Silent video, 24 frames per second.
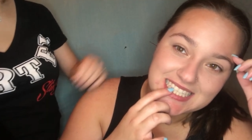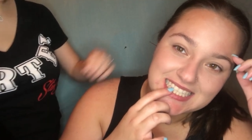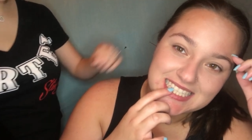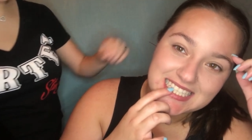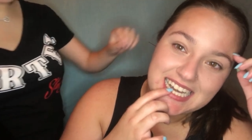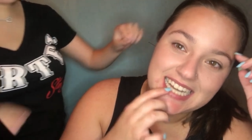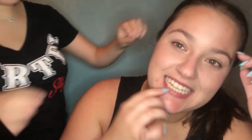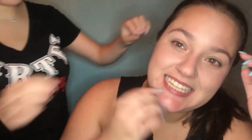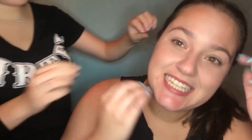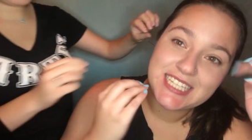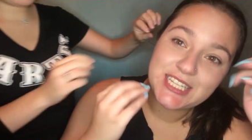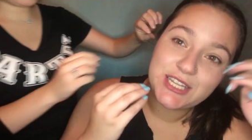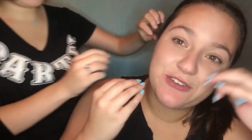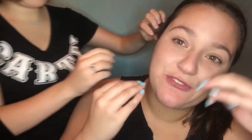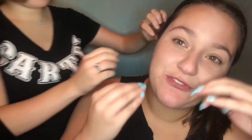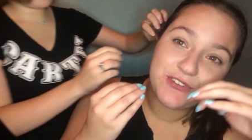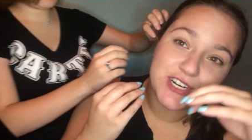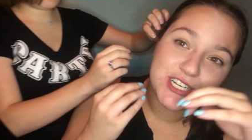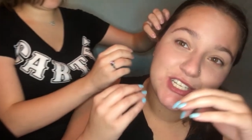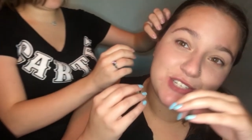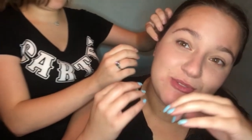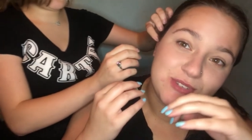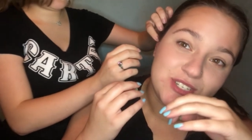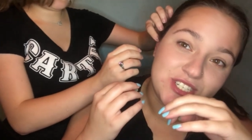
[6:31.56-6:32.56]
I think the
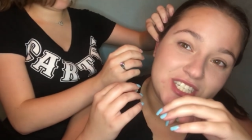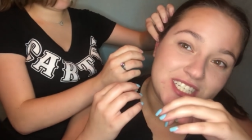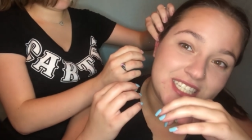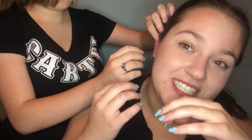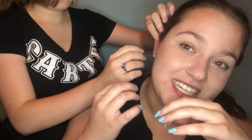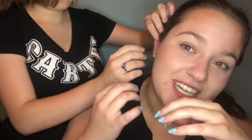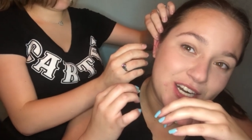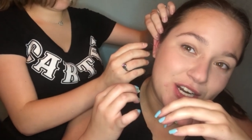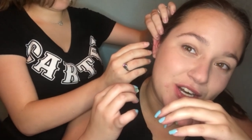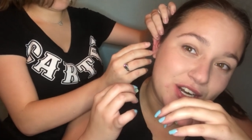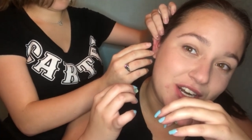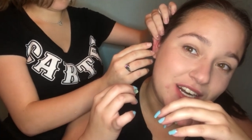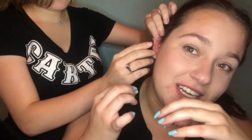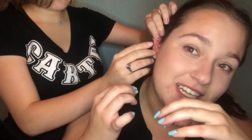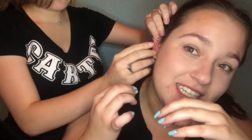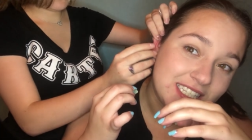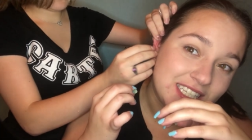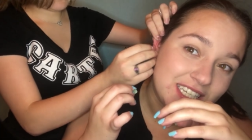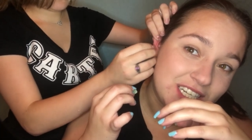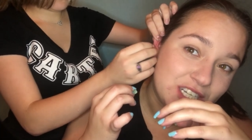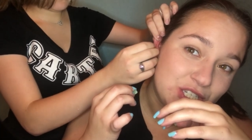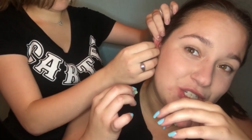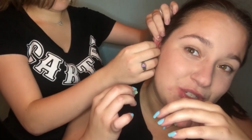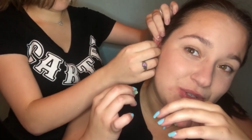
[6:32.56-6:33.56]
first one just didn't hurt because the
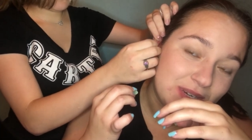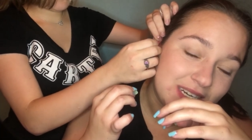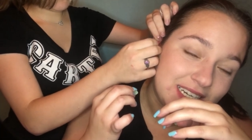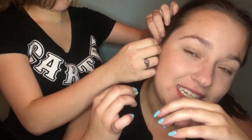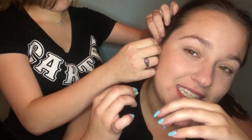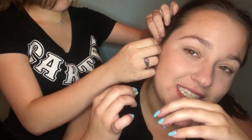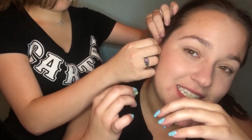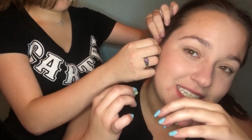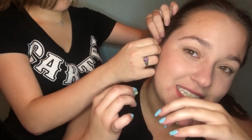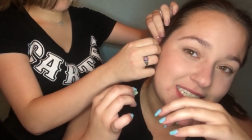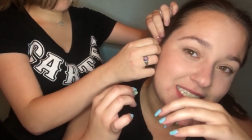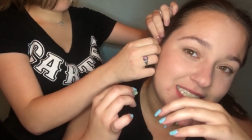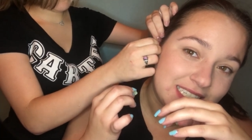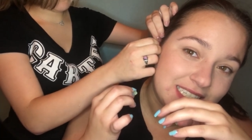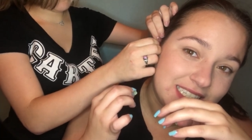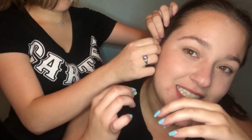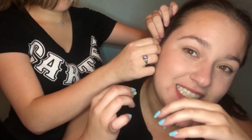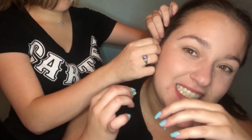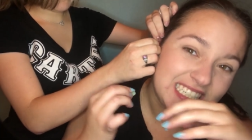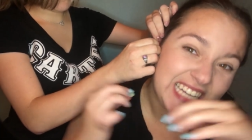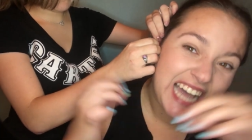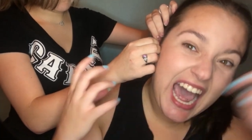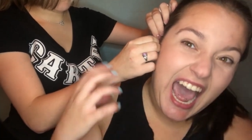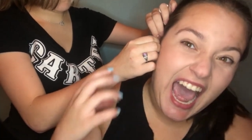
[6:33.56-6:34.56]
adrenaline.
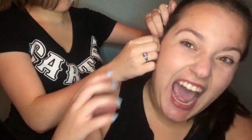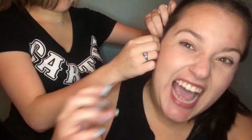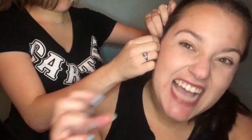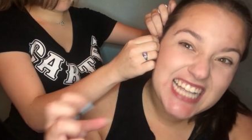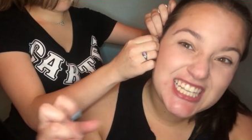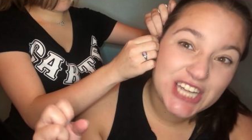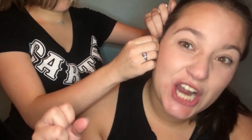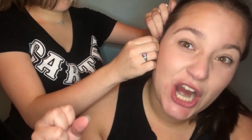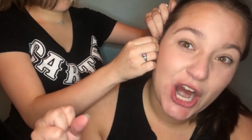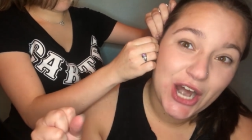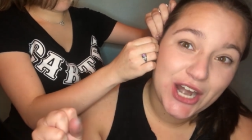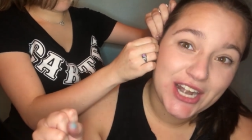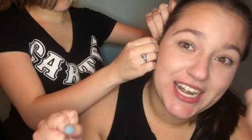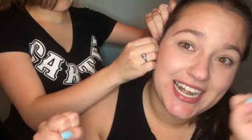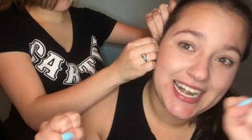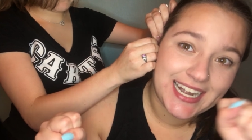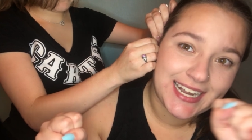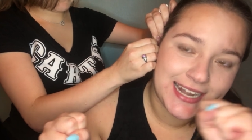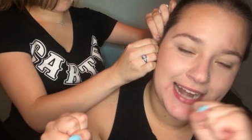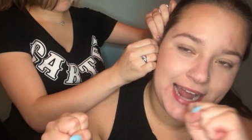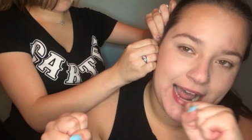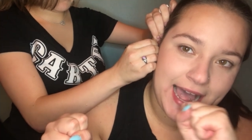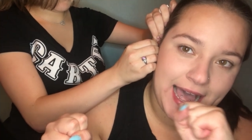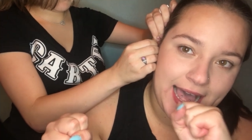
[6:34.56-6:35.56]
It's hurting
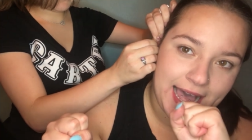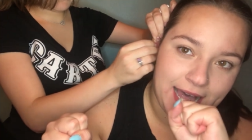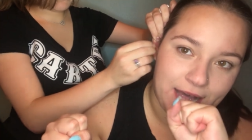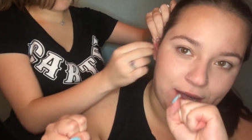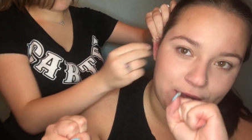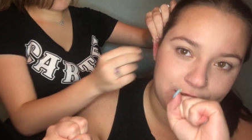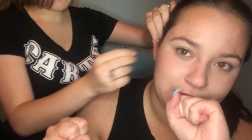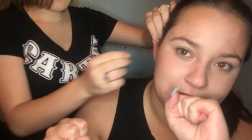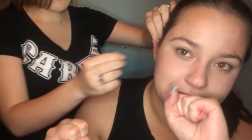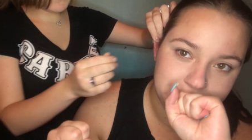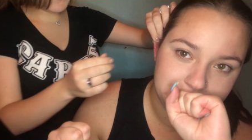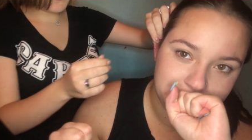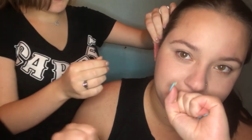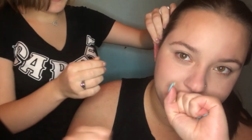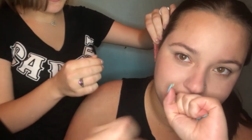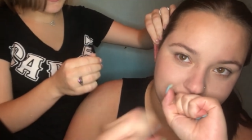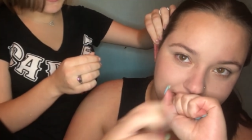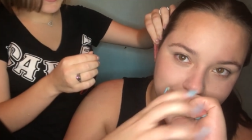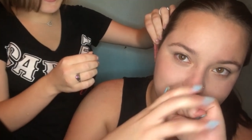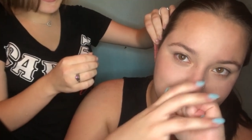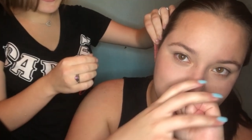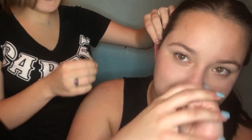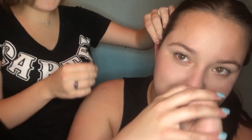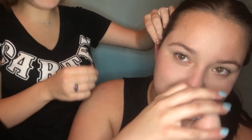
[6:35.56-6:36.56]

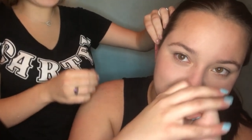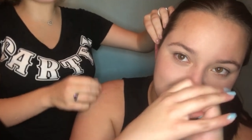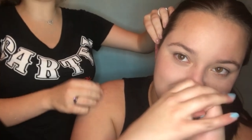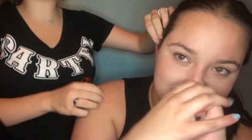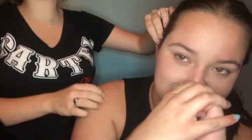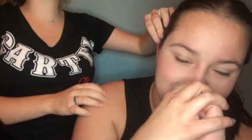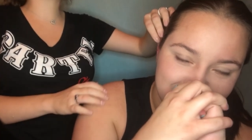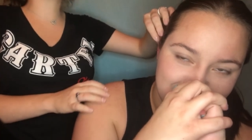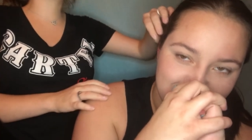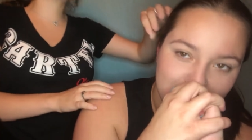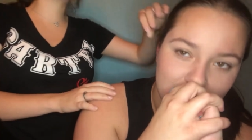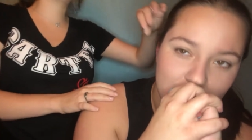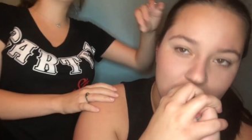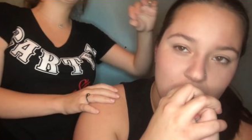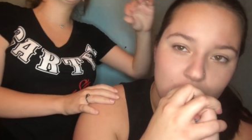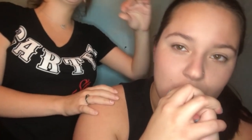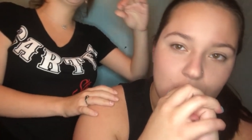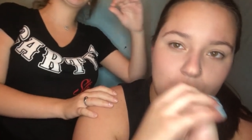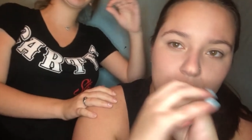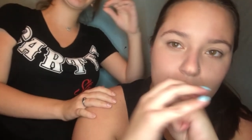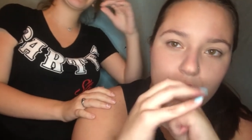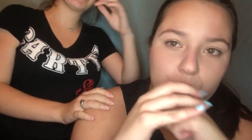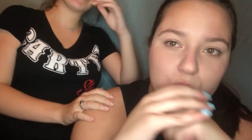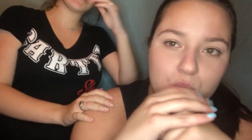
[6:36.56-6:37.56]
now!
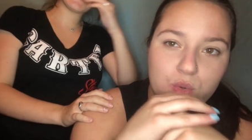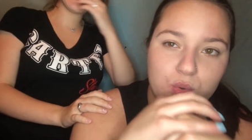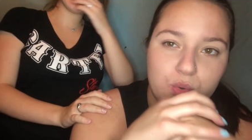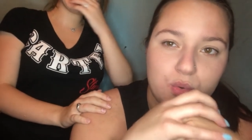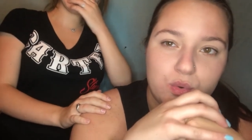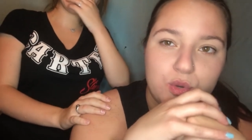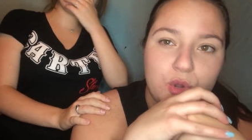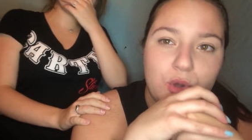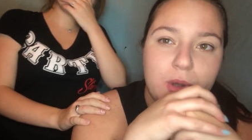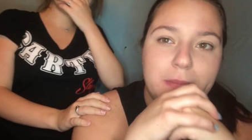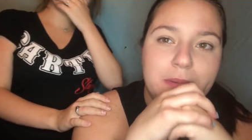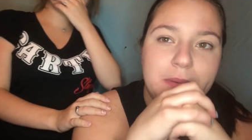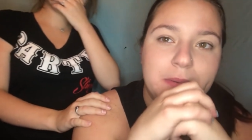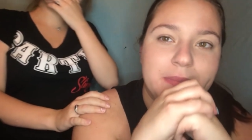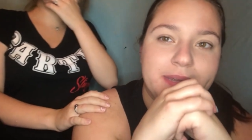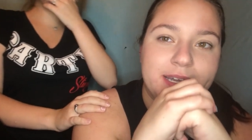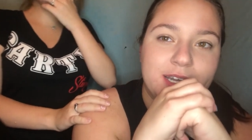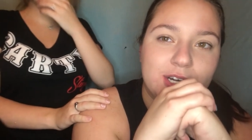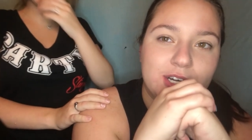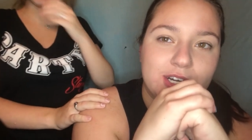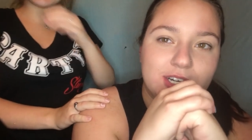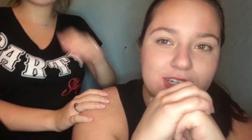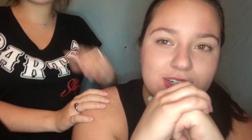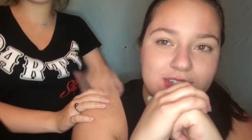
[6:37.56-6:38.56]
No, I'm a big
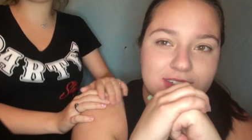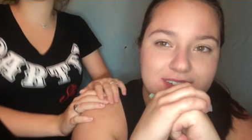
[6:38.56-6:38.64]
girl.